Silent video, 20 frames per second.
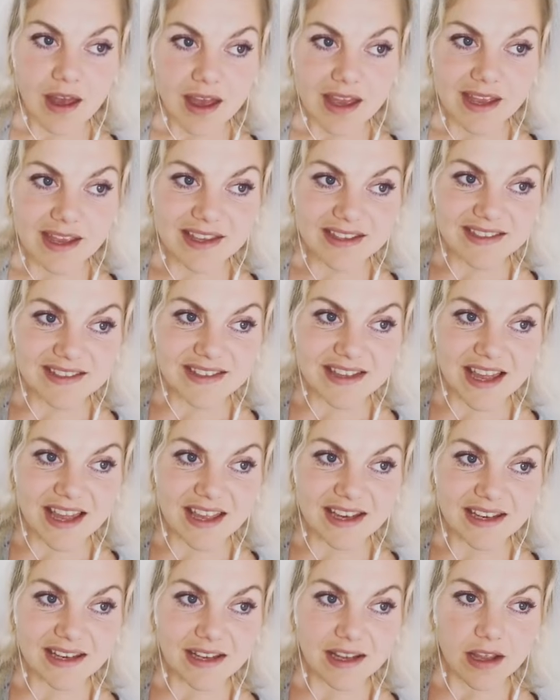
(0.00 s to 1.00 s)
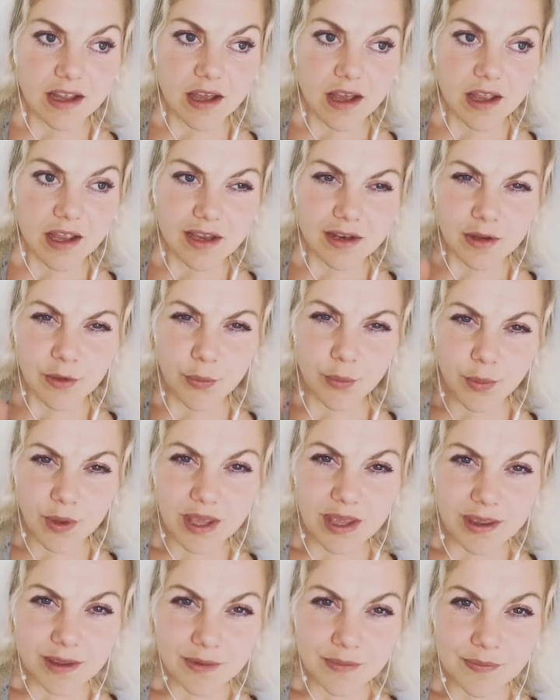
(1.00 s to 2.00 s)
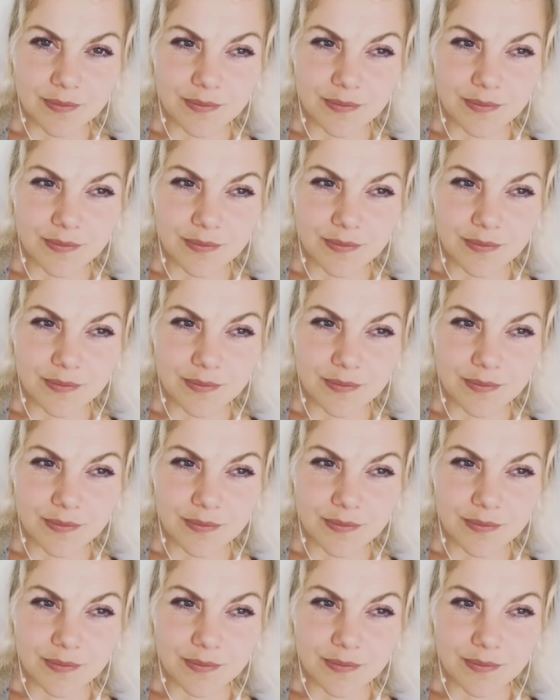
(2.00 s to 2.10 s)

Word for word: is that, in a way,